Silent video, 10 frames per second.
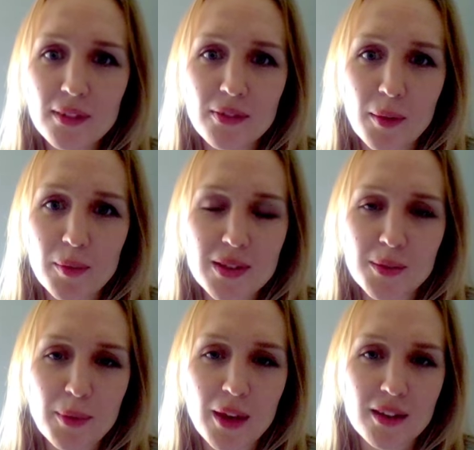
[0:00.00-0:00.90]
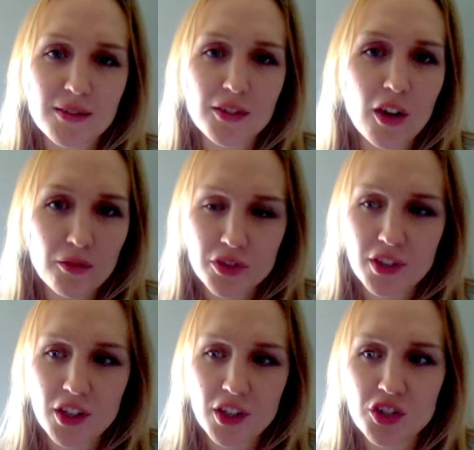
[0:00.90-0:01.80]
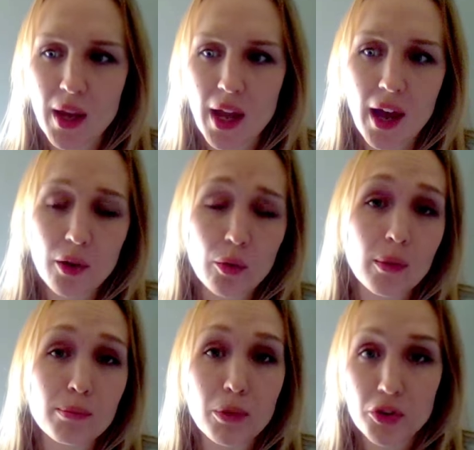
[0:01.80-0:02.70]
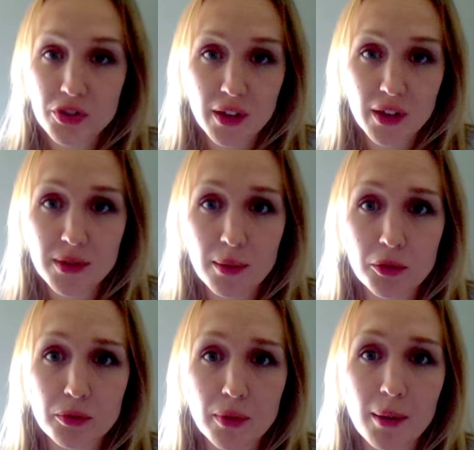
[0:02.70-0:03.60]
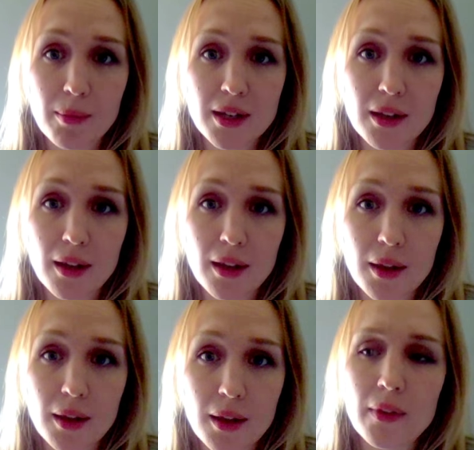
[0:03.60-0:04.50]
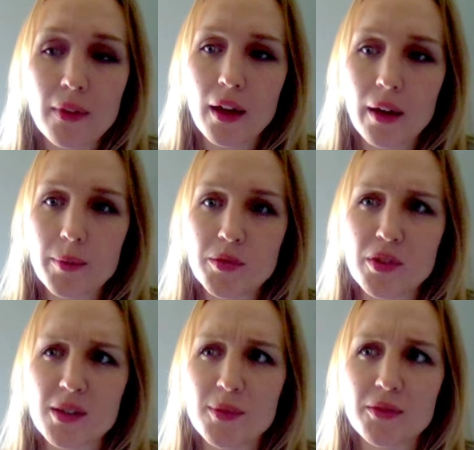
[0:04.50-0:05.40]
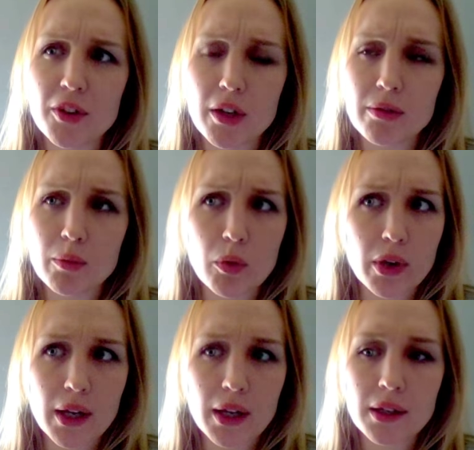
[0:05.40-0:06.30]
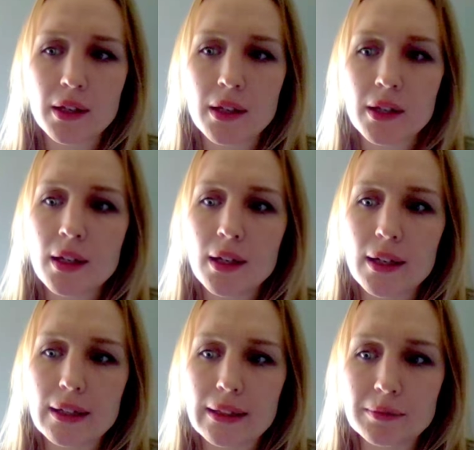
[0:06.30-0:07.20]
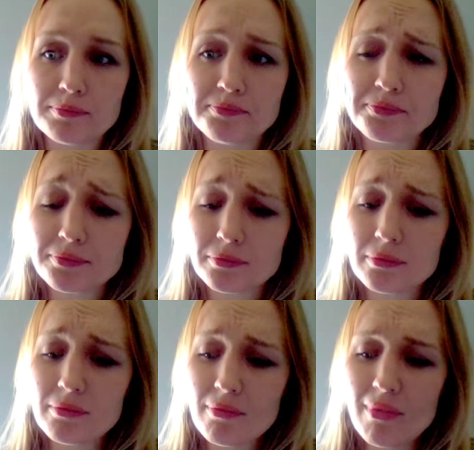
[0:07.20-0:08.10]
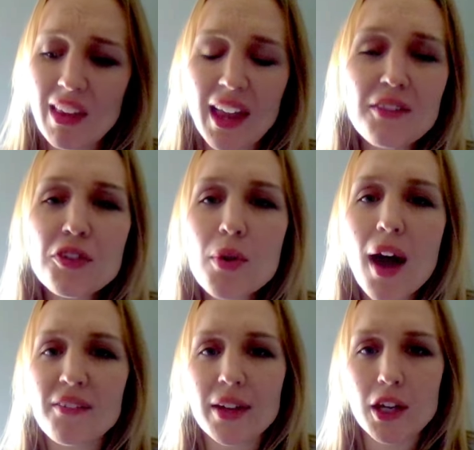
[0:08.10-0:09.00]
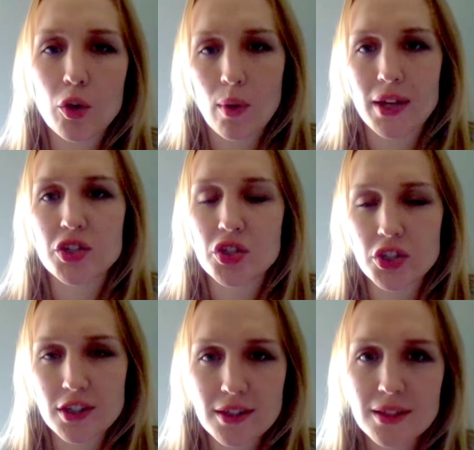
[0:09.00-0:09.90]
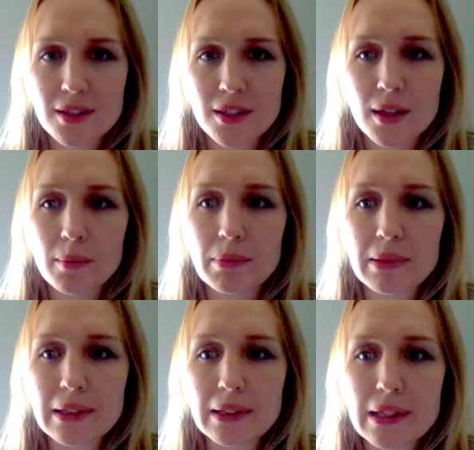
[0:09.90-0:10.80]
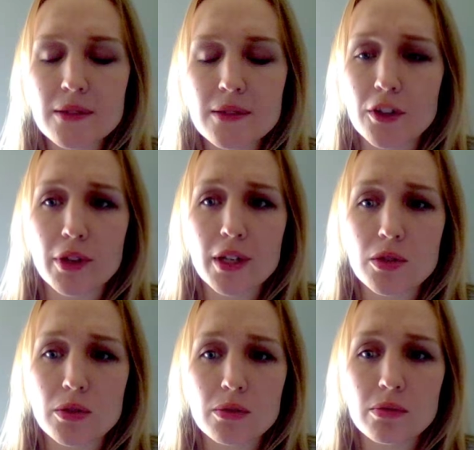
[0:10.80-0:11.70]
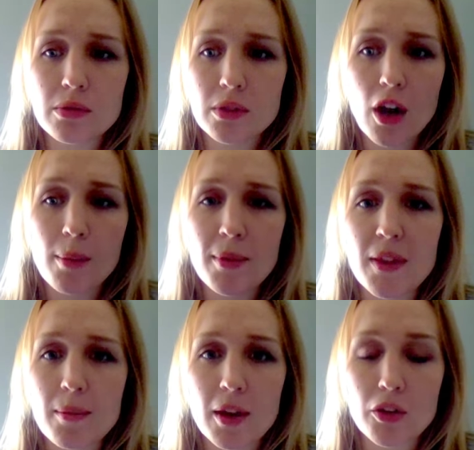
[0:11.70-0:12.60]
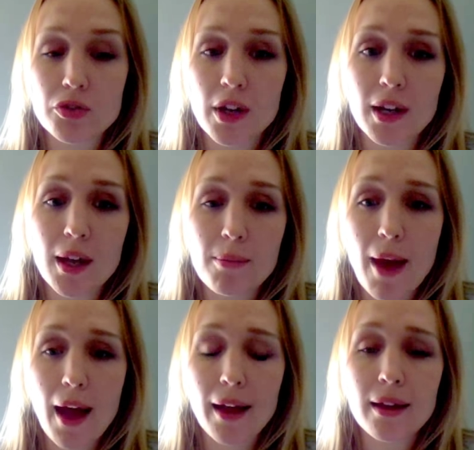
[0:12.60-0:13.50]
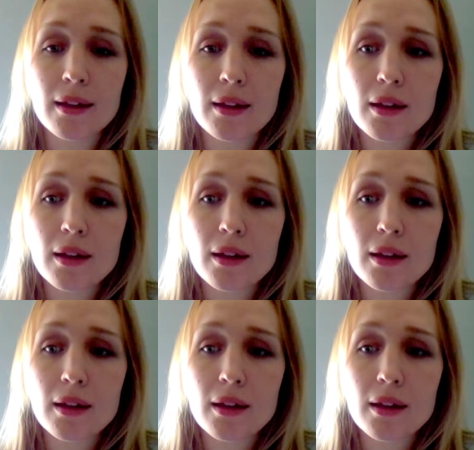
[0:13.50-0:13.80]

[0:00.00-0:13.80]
feminism because of the conversations we had or books that I was able to recommend to them. Um, so that's been very rewarding. Um, if you have any questions, please feel free to comment them and I'll try to get back